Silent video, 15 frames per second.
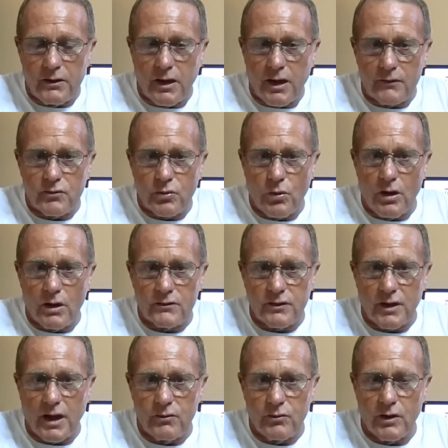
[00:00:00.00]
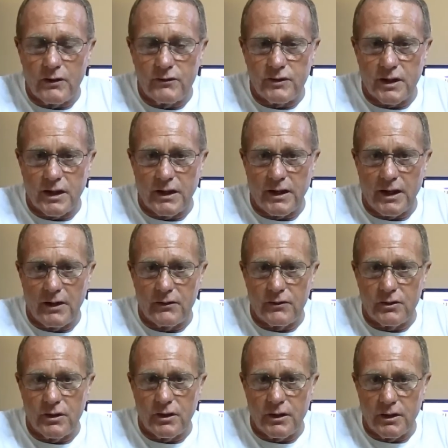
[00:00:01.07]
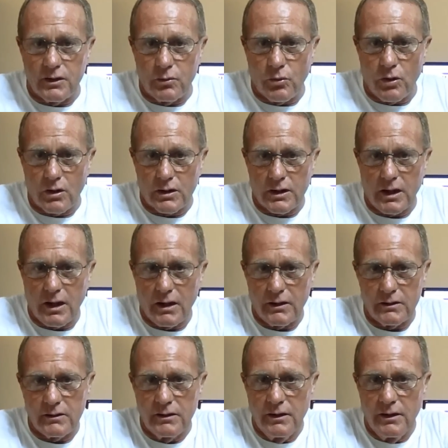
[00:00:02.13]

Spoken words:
You have to walk sideways to get down to it. And you walk down,